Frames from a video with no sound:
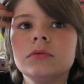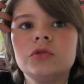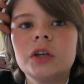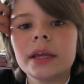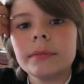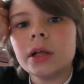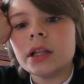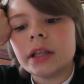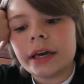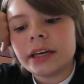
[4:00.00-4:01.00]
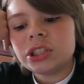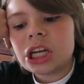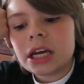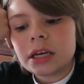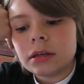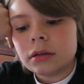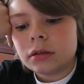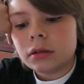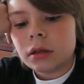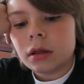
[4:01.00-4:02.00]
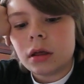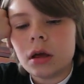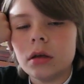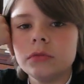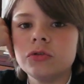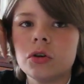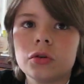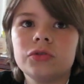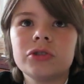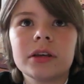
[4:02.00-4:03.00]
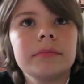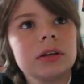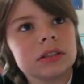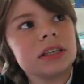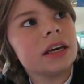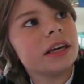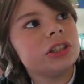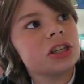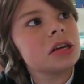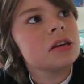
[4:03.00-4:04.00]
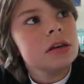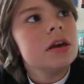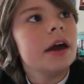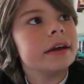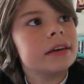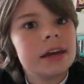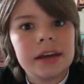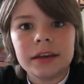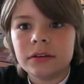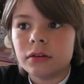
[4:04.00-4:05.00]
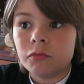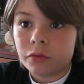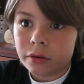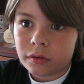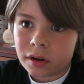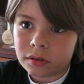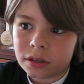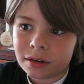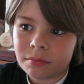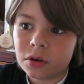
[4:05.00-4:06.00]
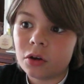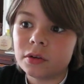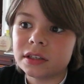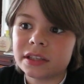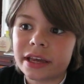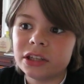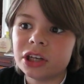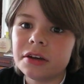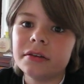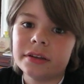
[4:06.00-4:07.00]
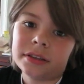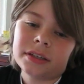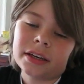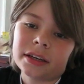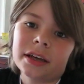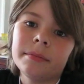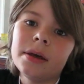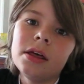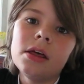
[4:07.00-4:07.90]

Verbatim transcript: Dragon Ball AJ, or Dragon Ball ZAJ, aka real name known as AJ, his nickname.